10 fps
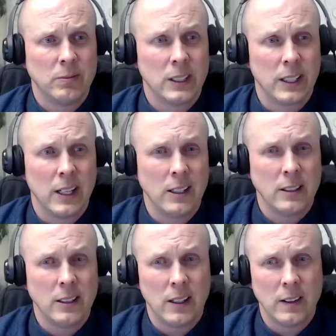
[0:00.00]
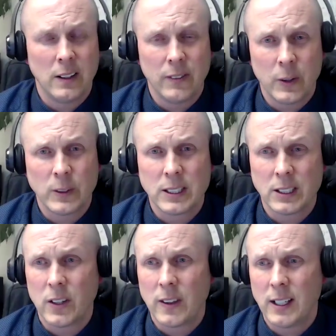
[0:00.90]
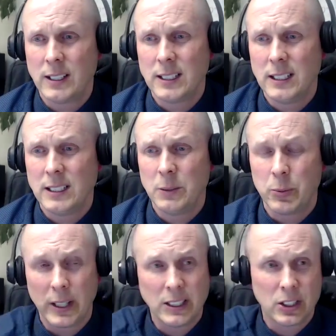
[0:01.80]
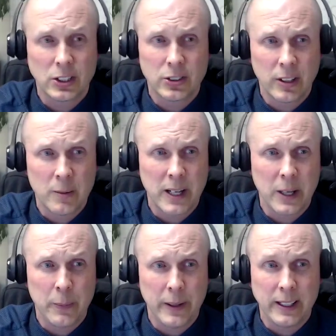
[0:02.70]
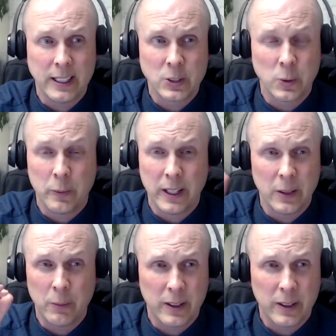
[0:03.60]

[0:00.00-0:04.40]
Again, now, if there was such a thing as easy brain surgery, in my opinion, this would be it.